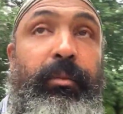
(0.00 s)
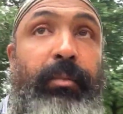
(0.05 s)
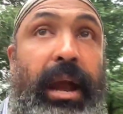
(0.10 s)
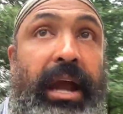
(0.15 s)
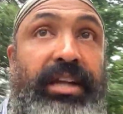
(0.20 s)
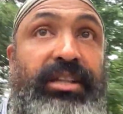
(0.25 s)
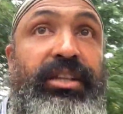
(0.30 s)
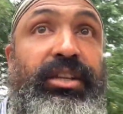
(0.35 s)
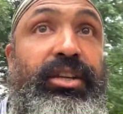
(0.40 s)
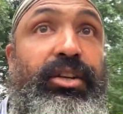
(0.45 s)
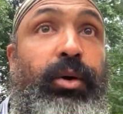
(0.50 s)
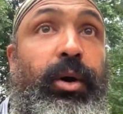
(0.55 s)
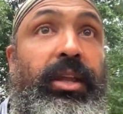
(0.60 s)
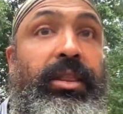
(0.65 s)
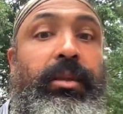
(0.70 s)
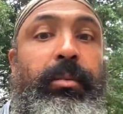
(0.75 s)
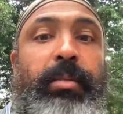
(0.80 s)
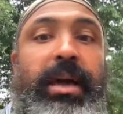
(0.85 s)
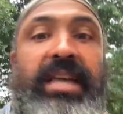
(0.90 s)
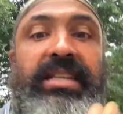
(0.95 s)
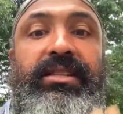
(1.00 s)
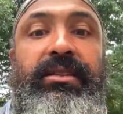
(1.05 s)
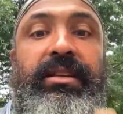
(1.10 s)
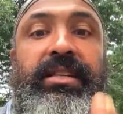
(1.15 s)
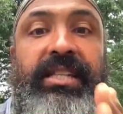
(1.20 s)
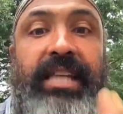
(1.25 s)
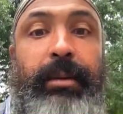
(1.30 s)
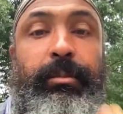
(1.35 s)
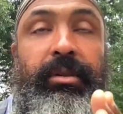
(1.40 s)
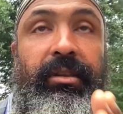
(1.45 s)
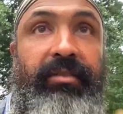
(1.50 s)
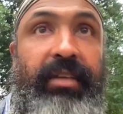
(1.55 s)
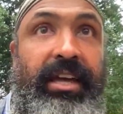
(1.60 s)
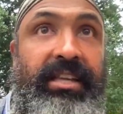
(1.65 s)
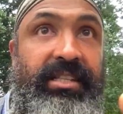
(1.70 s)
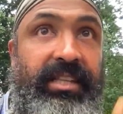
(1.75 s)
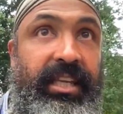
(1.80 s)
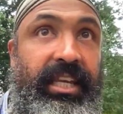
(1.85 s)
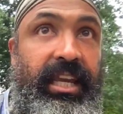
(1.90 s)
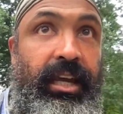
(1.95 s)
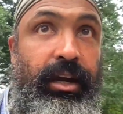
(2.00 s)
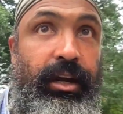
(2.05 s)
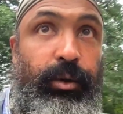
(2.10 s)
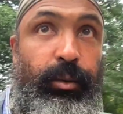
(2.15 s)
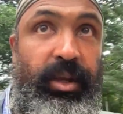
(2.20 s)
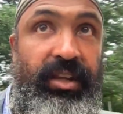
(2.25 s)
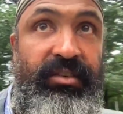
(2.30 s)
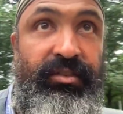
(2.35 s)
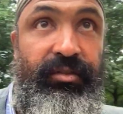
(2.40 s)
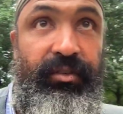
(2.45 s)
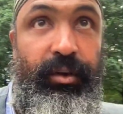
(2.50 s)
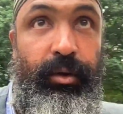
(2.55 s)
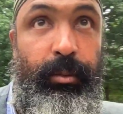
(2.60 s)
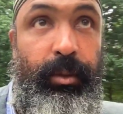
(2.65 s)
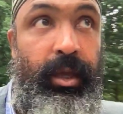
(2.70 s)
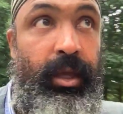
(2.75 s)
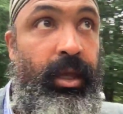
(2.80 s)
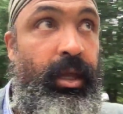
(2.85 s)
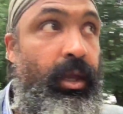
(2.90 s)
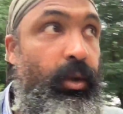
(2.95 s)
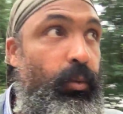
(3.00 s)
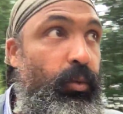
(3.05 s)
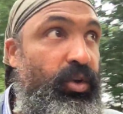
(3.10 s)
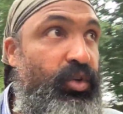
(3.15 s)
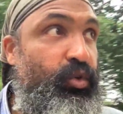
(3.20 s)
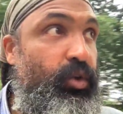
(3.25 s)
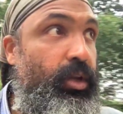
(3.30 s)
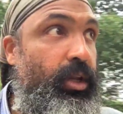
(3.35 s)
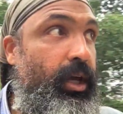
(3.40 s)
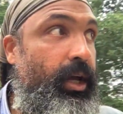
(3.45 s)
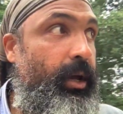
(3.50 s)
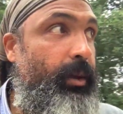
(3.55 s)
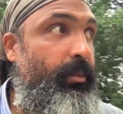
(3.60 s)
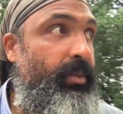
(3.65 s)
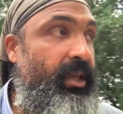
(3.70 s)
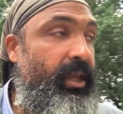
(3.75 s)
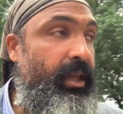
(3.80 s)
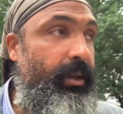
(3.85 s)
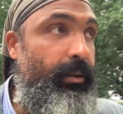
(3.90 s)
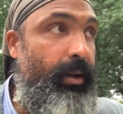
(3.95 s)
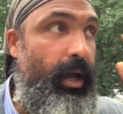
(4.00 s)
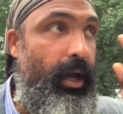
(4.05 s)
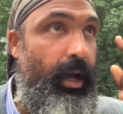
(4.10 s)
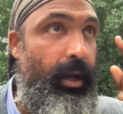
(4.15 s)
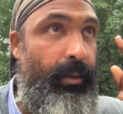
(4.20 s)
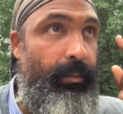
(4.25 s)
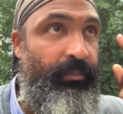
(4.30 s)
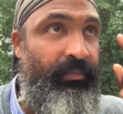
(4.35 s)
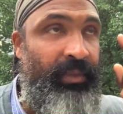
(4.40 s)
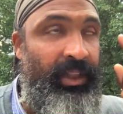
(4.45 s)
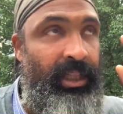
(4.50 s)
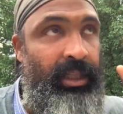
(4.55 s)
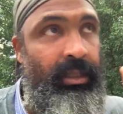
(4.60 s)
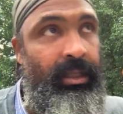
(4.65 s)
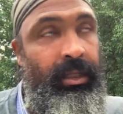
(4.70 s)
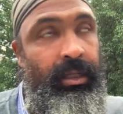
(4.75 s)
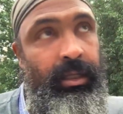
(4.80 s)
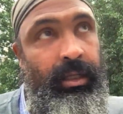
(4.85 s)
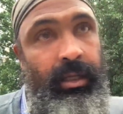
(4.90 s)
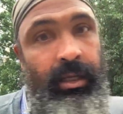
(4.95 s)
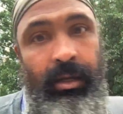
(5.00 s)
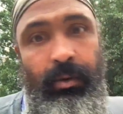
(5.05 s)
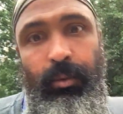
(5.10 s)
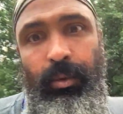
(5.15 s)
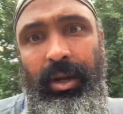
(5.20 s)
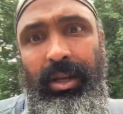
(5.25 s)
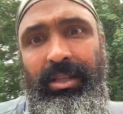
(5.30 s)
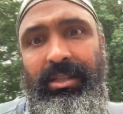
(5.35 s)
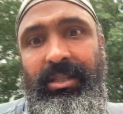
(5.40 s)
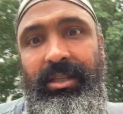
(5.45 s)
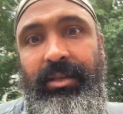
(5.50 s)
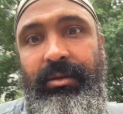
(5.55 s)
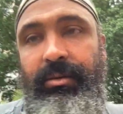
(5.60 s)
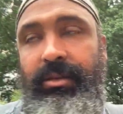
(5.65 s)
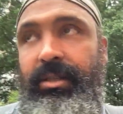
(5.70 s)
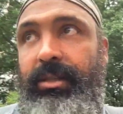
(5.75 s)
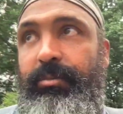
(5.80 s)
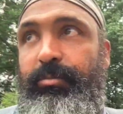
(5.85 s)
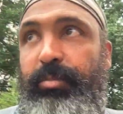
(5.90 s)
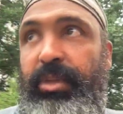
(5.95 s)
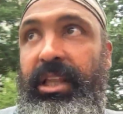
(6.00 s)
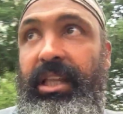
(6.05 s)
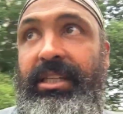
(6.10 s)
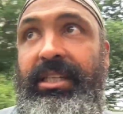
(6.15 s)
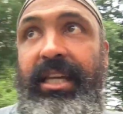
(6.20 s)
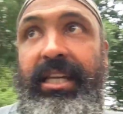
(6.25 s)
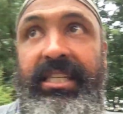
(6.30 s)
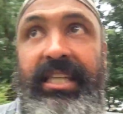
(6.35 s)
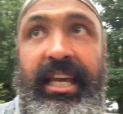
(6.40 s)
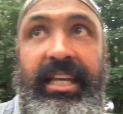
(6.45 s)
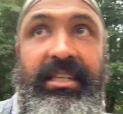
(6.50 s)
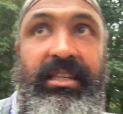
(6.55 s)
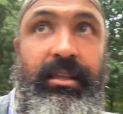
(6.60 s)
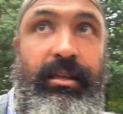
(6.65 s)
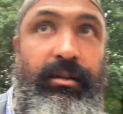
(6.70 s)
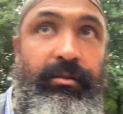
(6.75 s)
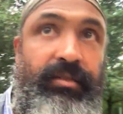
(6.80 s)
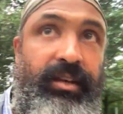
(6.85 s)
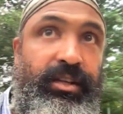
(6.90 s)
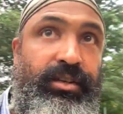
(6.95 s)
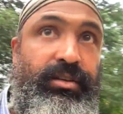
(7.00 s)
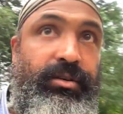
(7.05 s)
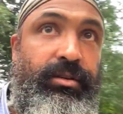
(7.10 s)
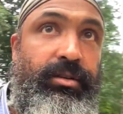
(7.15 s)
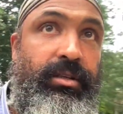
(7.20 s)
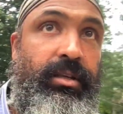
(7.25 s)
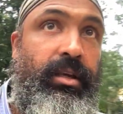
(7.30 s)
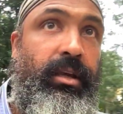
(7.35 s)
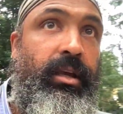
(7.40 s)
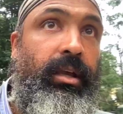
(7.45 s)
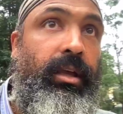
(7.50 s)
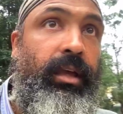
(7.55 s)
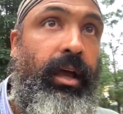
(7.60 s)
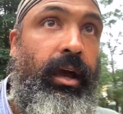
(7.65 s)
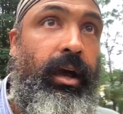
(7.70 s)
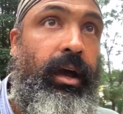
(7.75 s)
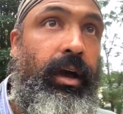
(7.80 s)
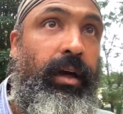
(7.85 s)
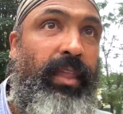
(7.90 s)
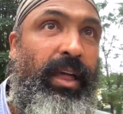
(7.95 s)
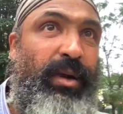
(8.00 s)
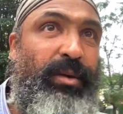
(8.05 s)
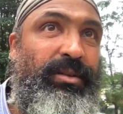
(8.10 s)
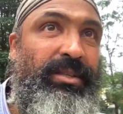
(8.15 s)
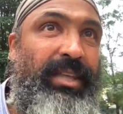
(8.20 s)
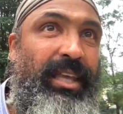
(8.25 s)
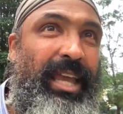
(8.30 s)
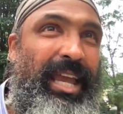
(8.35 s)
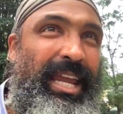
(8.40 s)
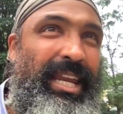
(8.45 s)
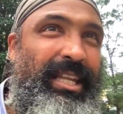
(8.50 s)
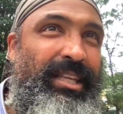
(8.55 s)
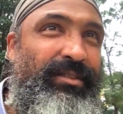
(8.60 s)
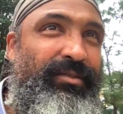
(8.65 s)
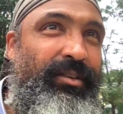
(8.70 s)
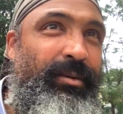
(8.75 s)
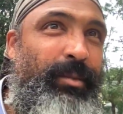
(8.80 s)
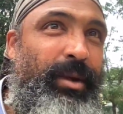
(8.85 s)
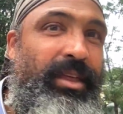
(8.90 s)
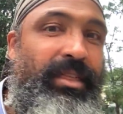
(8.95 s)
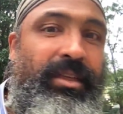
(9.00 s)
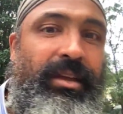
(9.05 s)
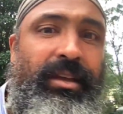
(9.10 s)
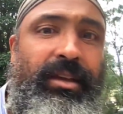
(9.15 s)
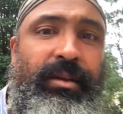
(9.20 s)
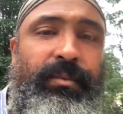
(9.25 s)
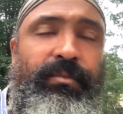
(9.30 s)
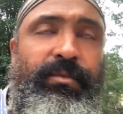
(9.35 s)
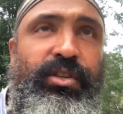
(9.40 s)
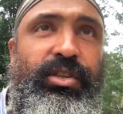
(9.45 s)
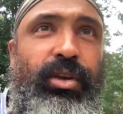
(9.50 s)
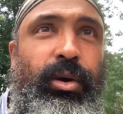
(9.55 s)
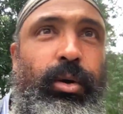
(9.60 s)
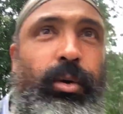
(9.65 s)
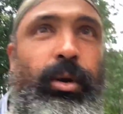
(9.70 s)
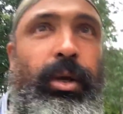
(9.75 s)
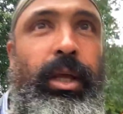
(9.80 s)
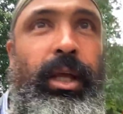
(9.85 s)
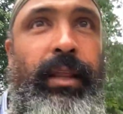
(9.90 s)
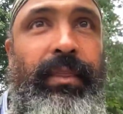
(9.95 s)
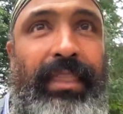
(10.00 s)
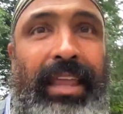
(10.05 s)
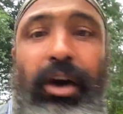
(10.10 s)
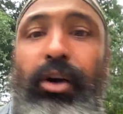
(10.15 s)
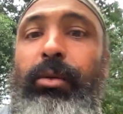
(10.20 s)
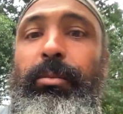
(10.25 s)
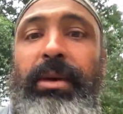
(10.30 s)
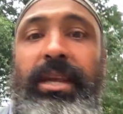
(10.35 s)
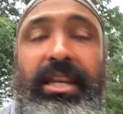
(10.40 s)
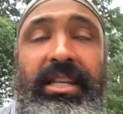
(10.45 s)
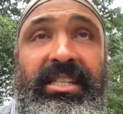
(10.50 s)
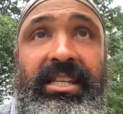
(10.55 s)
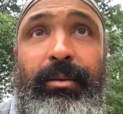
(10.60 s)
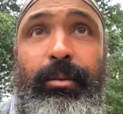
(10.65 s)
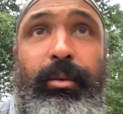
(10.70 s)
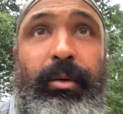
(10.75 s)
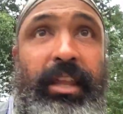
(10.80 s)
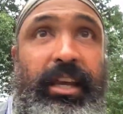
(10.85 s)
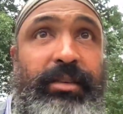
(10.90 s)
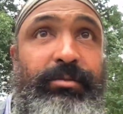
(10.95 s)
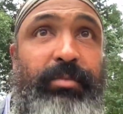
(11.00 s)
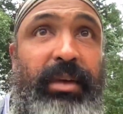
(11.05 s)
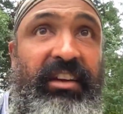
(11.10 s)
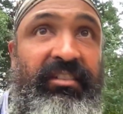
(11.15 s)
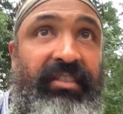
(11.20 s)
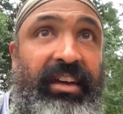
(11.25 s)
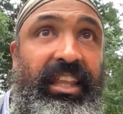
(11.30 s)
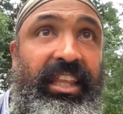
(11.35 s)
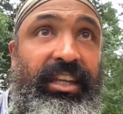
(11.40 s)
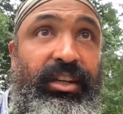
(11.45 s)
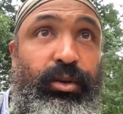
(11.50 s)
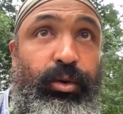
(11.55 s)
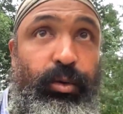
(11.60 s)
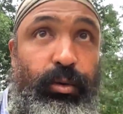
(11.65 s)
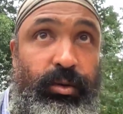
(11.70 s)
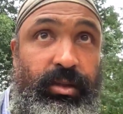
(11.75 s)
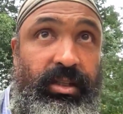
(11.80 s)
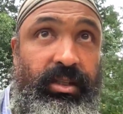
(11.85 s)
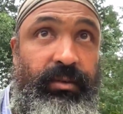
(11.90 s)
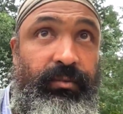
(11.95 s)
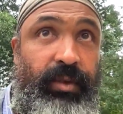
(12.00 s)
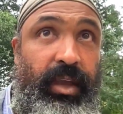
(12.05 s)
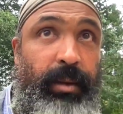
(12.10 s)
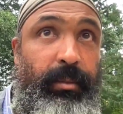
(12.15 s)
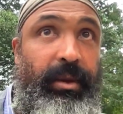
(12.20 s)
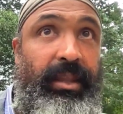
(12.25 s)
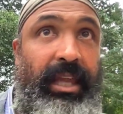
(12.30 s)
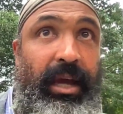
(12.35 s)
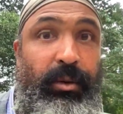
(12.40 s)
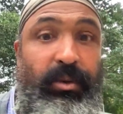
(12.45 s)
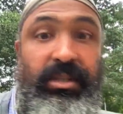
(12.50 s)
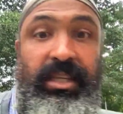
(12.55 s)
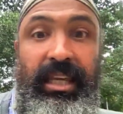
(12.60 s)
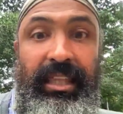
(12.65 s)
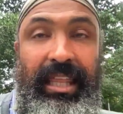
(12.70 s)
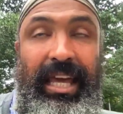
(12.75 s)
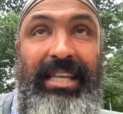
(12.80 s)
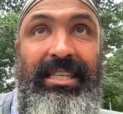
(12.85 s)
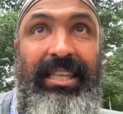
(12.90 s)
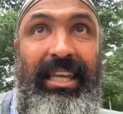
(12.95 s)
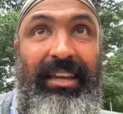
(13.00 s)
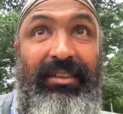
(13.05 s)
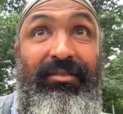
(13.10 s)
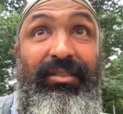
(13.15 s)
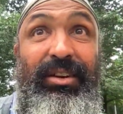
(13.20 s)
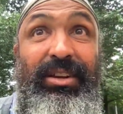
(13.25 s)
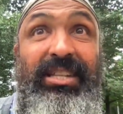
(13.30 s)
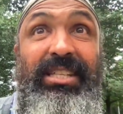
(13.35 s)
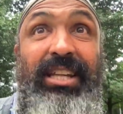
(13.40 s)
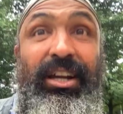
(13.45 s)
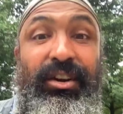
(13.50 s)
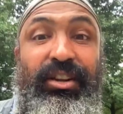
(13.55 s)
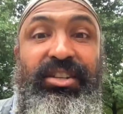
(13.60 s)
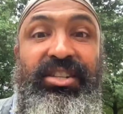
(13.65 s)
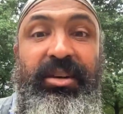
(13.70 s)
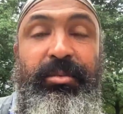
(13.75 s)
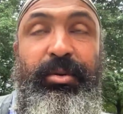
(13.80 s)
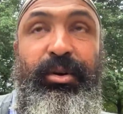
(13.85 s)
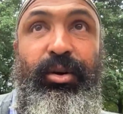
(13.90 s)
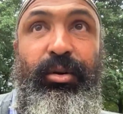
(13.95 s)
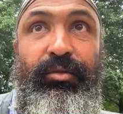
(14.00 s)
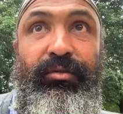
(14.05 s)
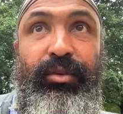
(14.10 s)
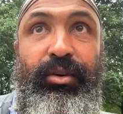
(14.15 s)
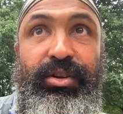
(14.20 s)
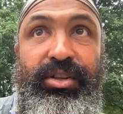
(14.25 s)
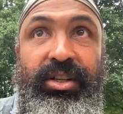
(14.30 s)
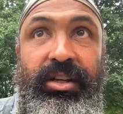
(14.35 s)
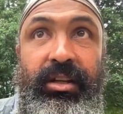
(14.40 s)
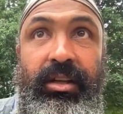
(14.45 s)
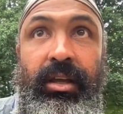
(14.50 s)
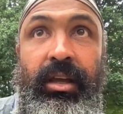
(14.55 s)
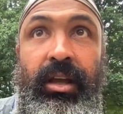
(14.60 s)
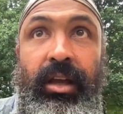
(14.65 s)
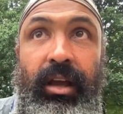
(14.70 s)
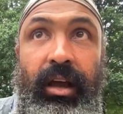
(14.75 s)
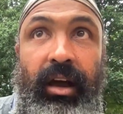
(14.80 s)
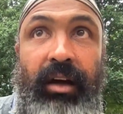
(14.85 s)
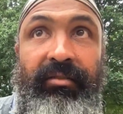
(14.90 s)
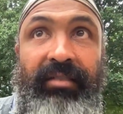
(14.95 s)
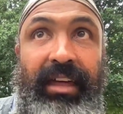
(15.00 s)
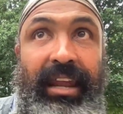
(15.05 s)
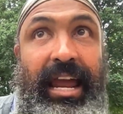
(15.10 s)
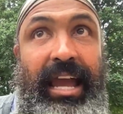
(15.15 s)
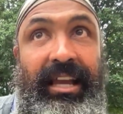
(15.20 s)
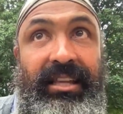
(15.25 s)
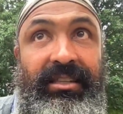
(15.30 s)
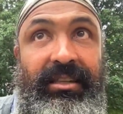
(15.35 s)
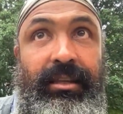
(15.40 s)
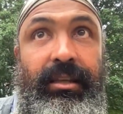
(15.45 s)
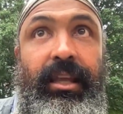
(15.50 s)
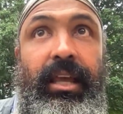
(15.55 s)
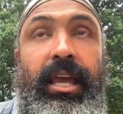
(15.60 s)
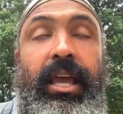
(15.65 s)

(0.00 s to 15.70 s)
Actually, you know what? The best example of that is the Keanu Reeves film, which would be, what is it? Bill and Ted's Excellent Adventures. That was the 80s film, I think. So that would be an example, but that was Valley dudes. But that's like a very stereotypical version of that accent.